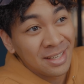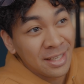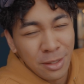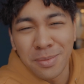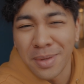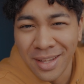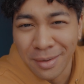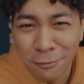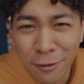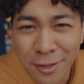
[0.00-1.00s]
He was my
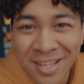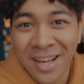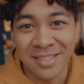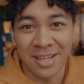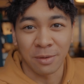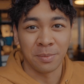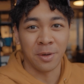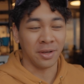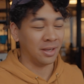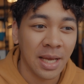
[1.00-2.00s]
like first contact with Pogi.